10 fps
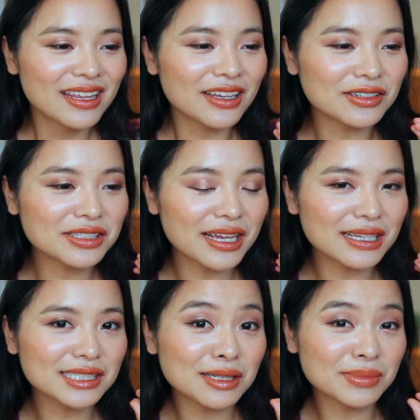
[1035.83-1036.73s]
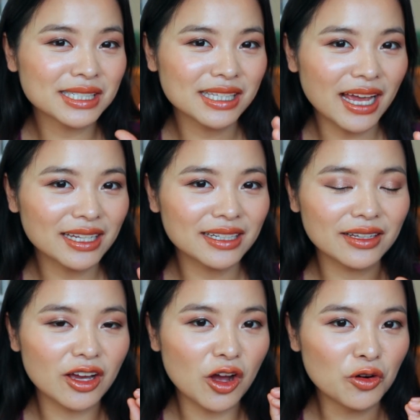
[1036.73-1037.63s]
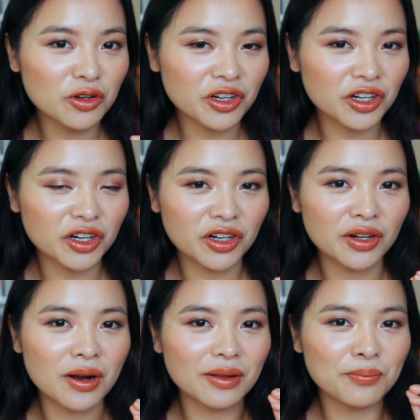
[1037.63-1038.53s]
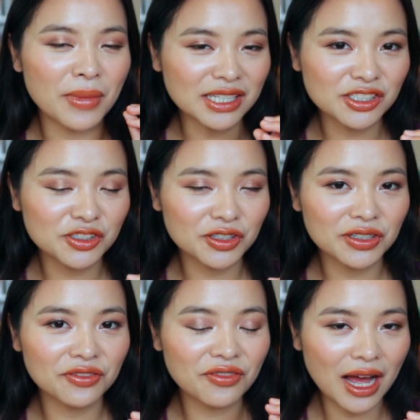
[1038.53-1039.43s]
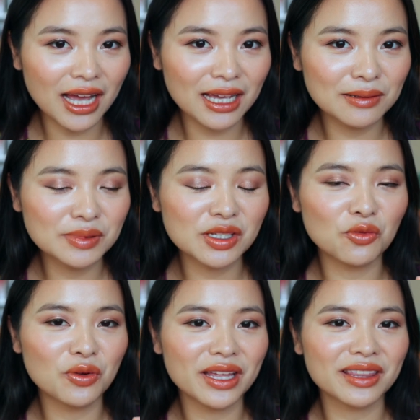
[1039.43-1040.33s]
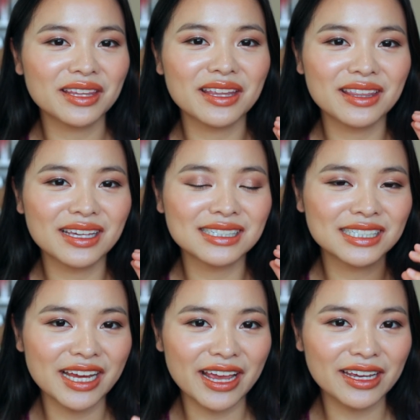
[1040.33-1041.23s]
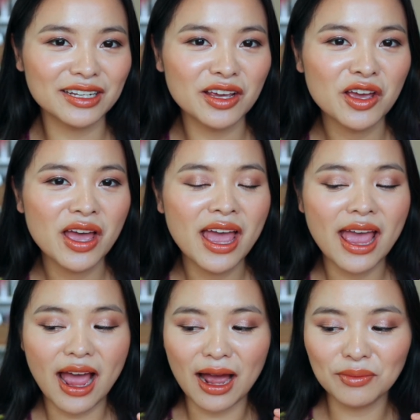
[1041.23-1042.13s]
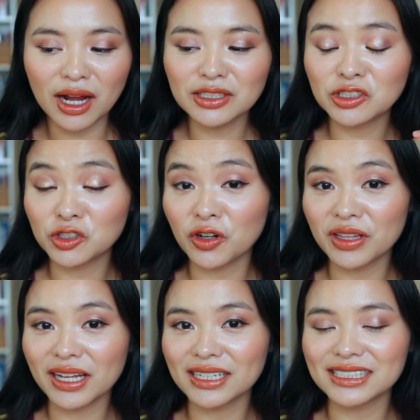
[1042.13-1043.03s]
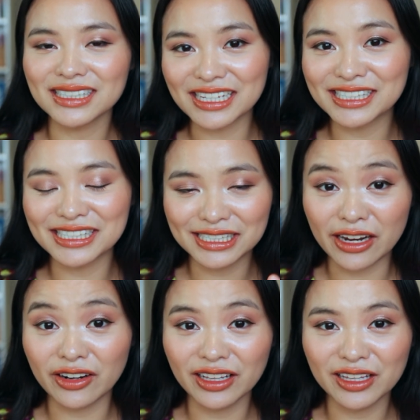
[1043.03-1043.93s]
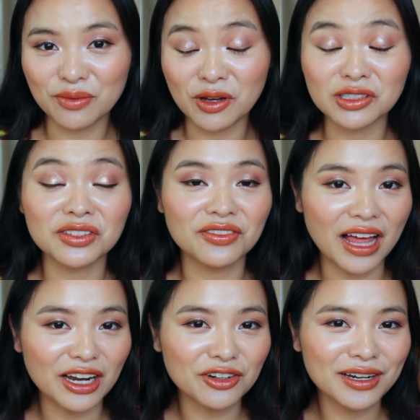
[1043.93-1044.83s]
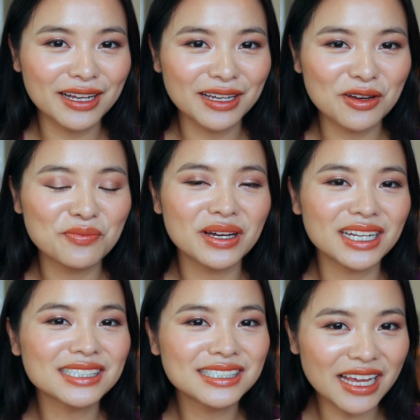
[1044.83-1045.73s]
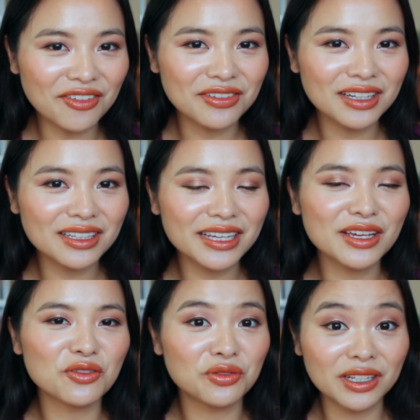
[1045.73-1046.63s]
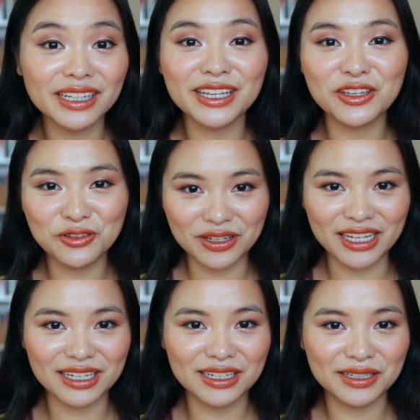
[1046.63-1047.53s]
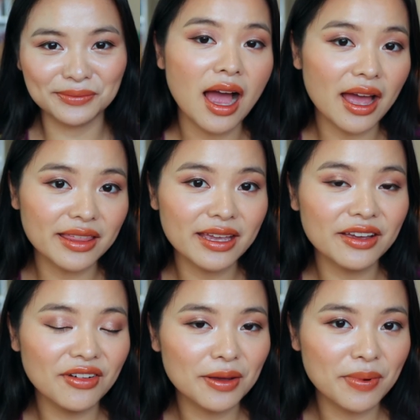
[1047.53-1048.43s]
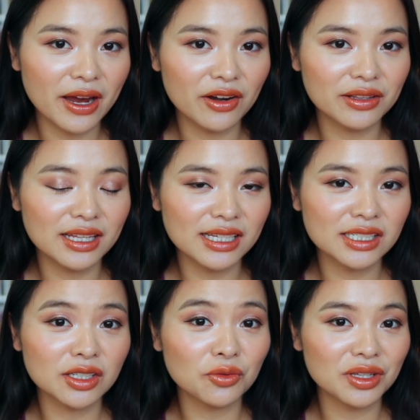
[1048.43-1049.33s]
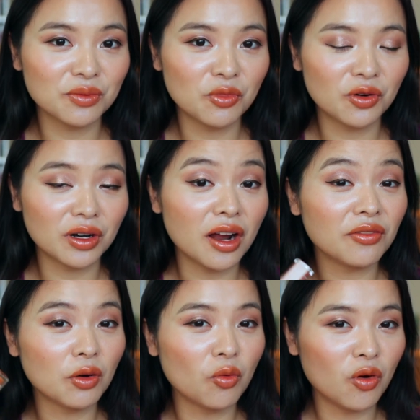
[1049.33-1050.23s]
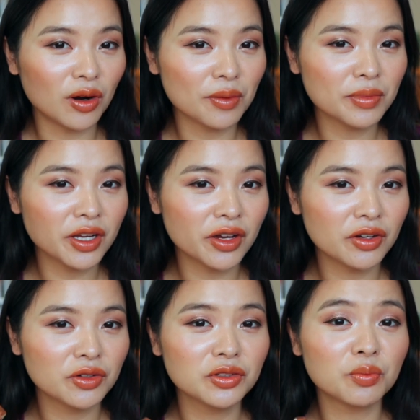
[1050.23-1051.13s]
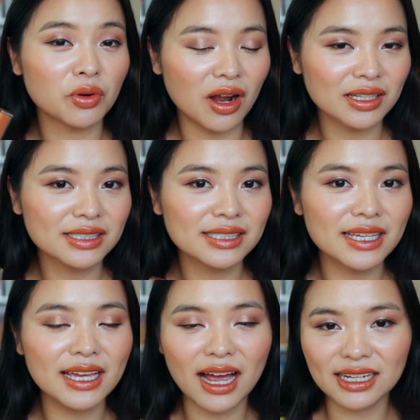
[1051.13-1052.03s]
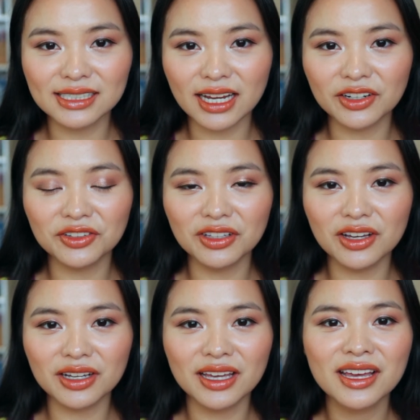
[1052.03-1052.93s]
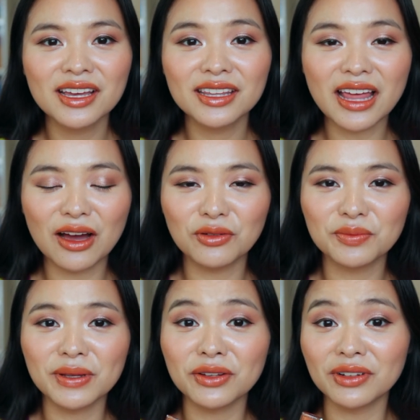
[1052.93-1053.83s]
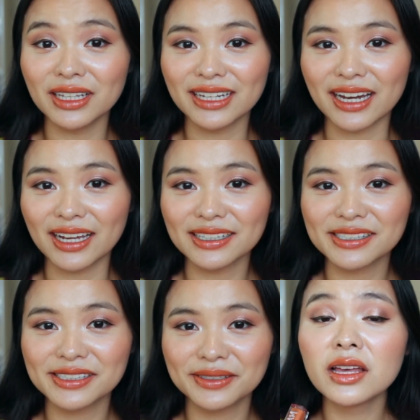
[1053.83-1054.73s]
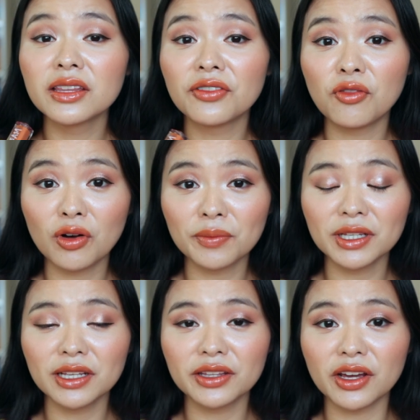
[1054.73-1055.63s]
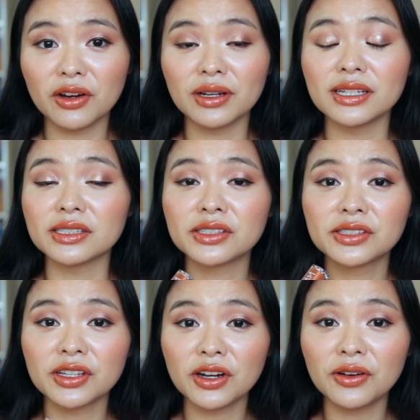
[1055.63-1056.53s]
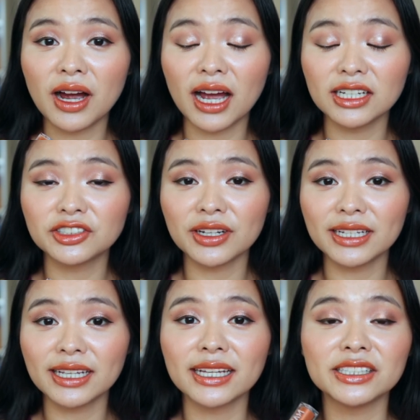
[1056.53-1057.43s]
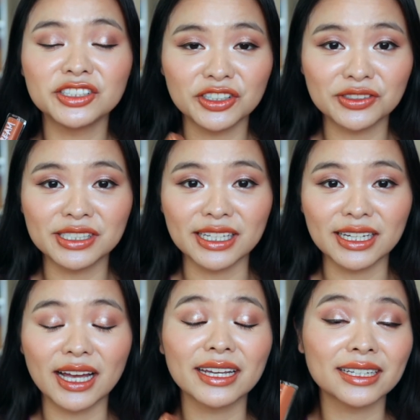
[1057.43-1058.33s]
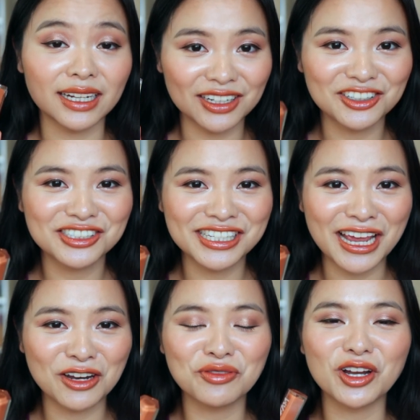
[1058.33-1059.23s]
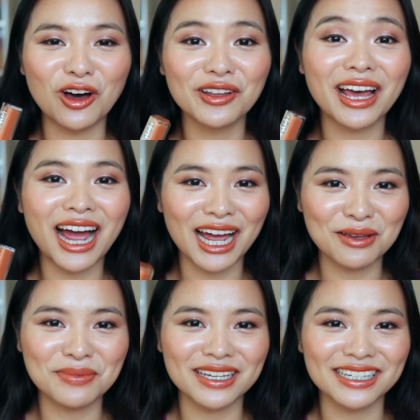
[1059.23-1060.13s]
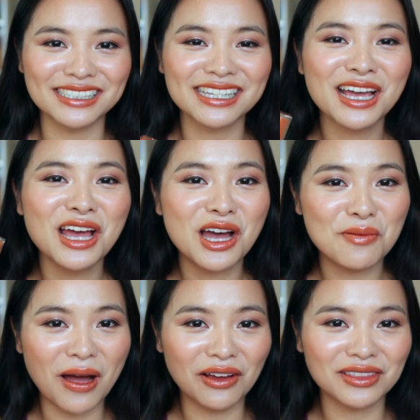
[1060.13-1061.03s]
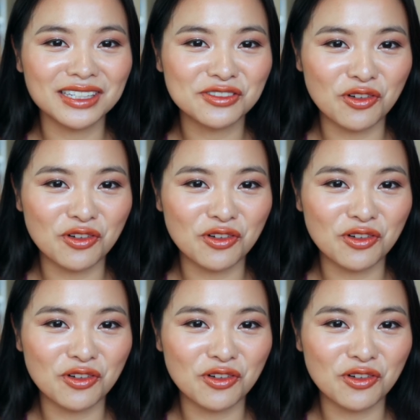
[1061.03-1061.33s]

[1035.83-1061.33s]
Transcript: there's like some slight ochre mustard vibes with this shade. I'm not sure that it's necessarily the most flattering, but it's definitely really unique. I think if I paired this with more of a warm-toned bronzy eyeshadow look, that would be really nice. The formula though is so hydrating and juicy. I can understand what all the hype is about this